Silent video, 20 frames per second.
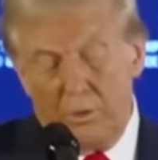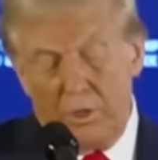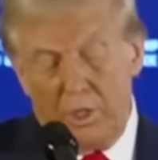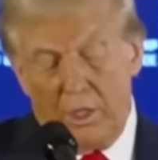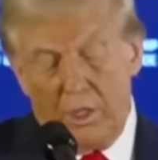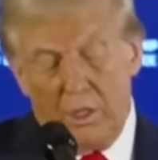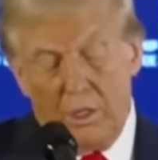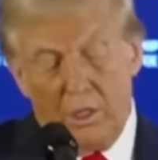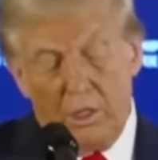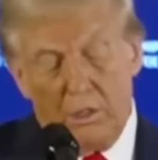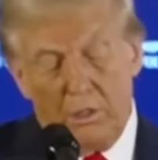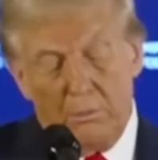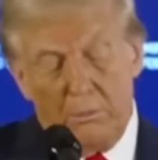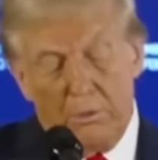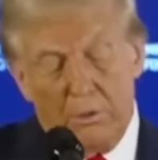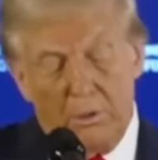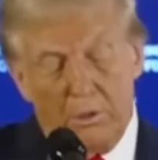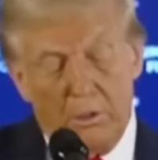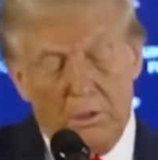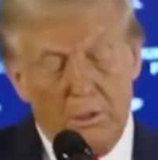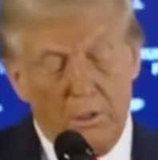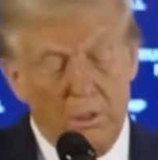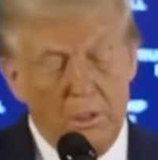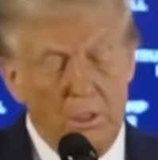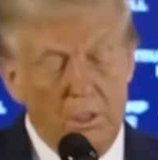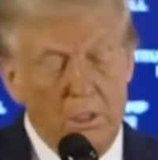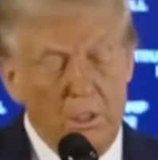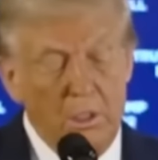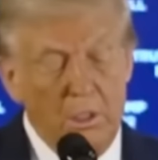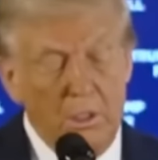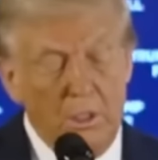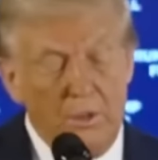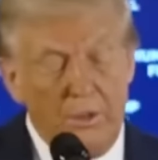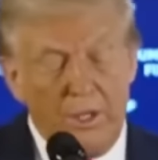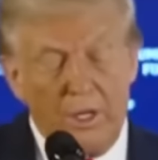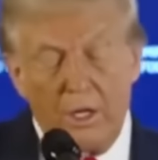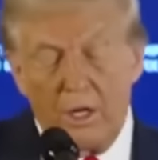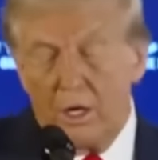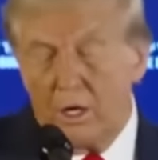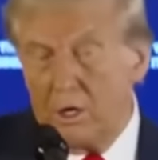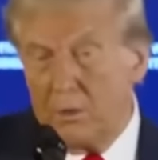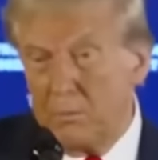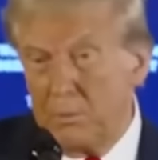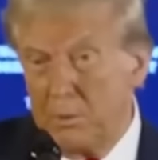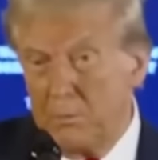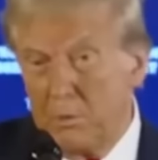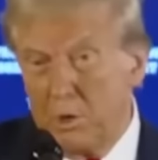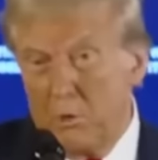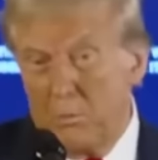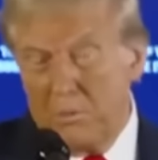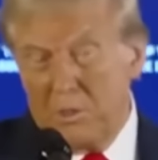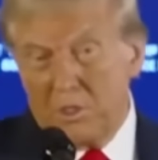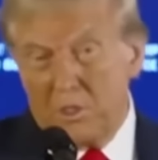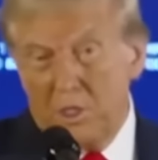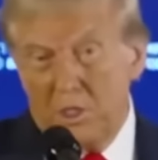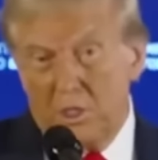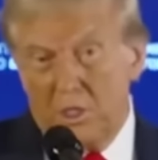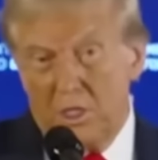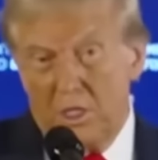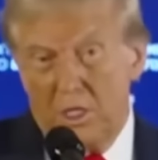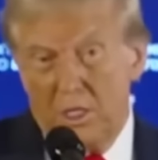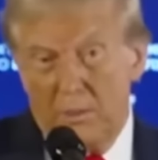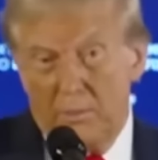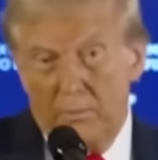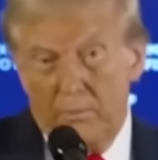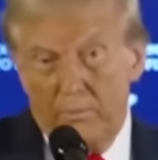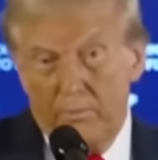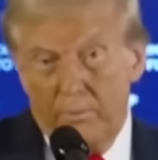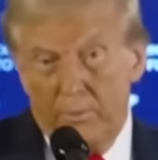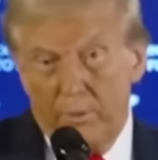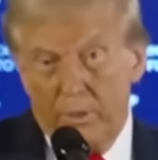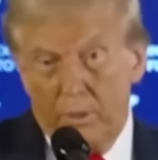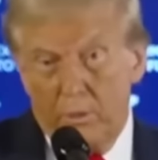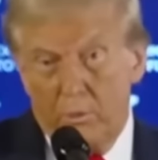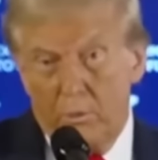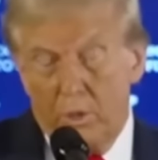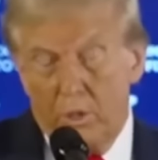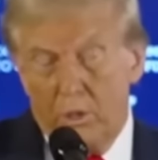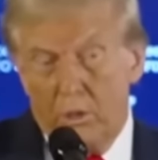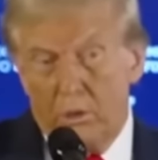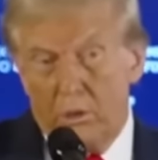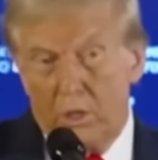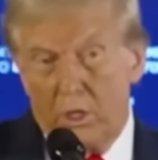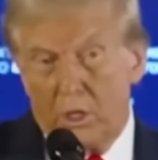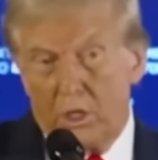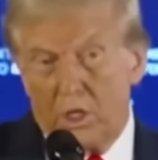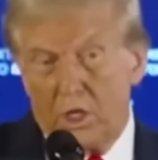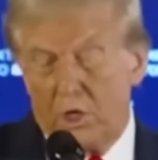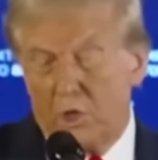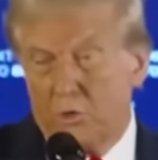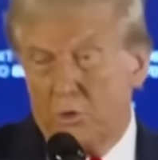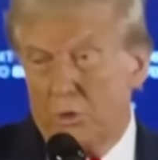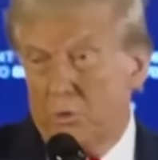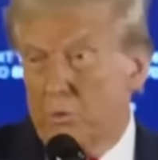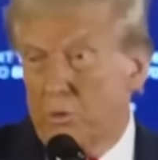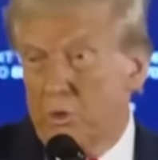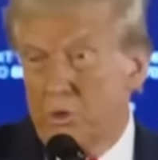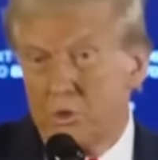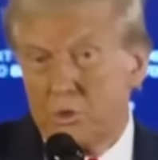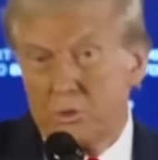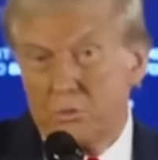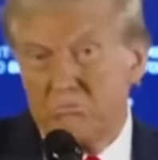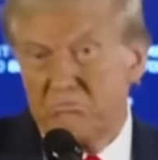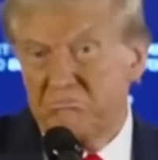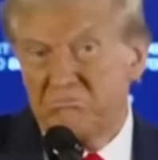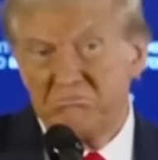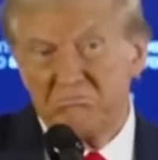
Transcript: with that horrible moment in time where our country was